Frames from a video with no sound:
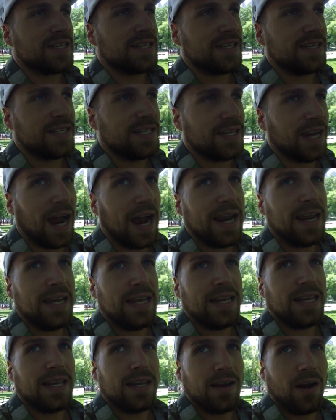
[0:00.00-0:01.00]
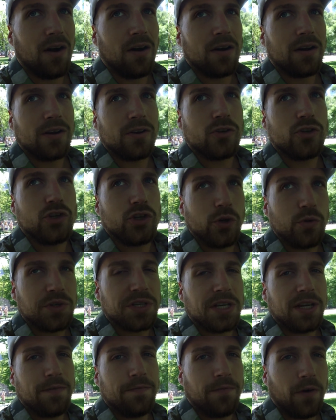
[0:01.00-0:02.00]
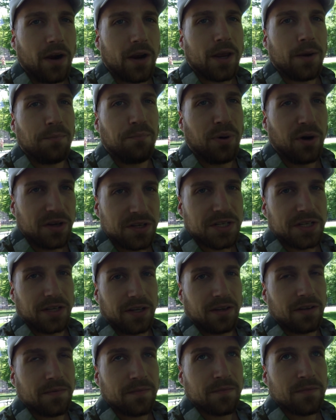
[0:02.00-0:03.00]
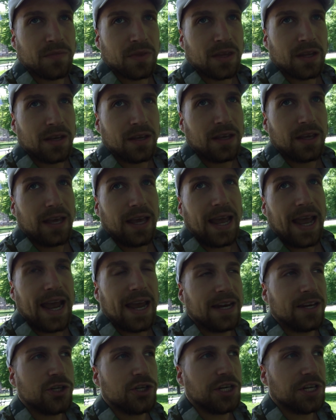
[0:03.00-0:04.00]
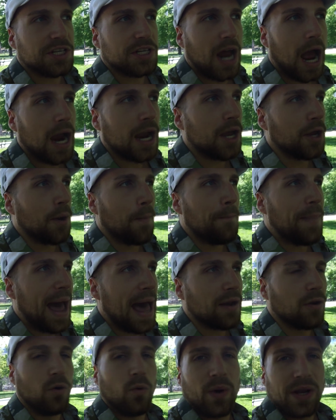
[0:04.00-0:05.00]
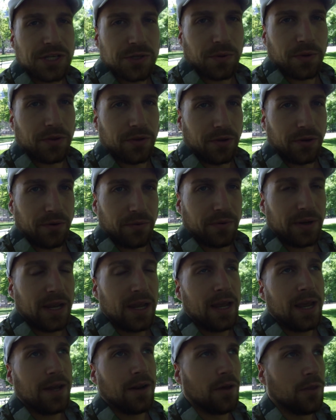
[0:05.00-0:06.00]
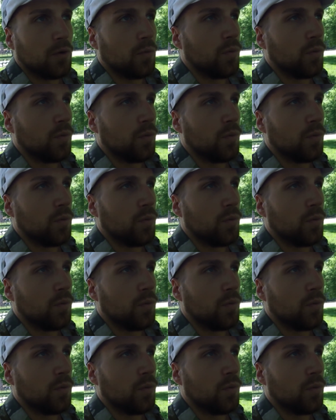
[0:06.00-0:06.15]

it's tight, young, juicy fucking pussy and she's not going to battle wits with you. In